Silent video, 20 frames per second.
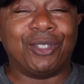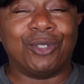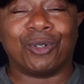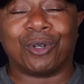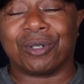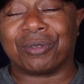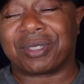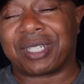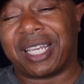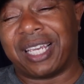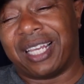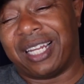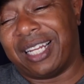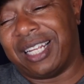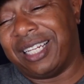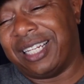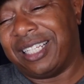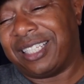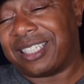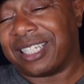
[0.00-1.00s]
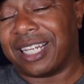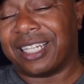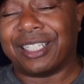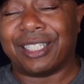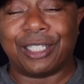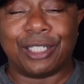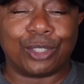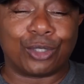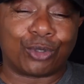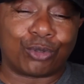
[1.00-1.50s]
You know what I'm saying? And he telling
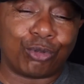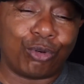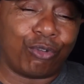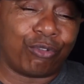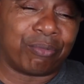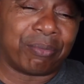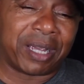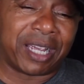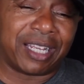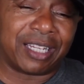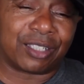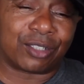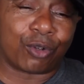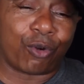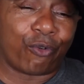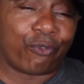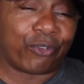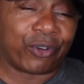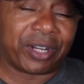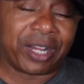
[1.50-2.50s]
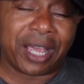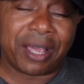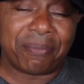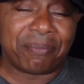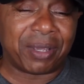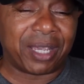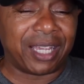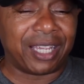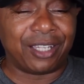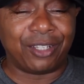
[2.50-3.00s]
his truth, man. So for that,
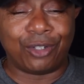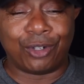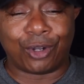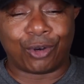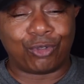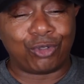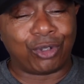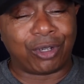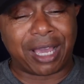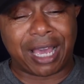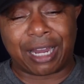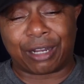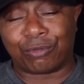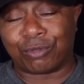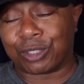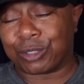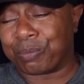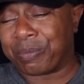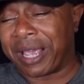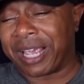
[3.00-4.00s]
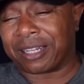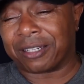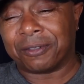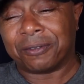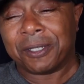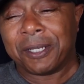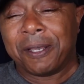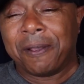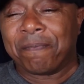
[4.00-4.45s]
man, you know, you got to respect him.